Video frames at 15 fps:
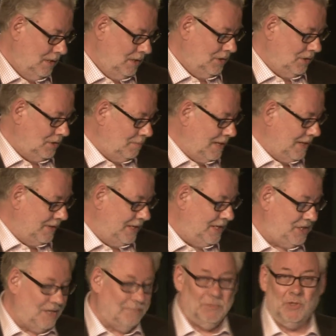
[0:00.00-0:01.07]
talked about
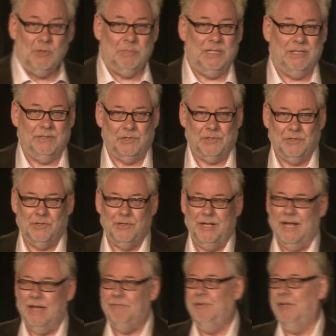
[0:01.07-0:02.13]
it's a mobile story in
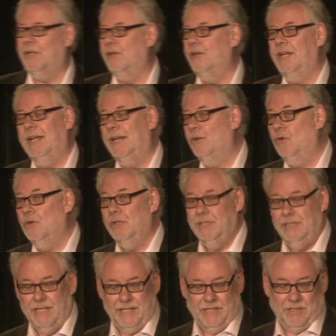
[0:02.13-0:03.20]
Africa, and he had all the
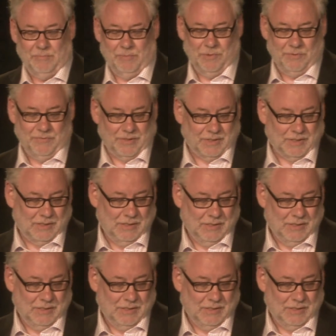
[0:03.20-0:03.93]
data to prove it.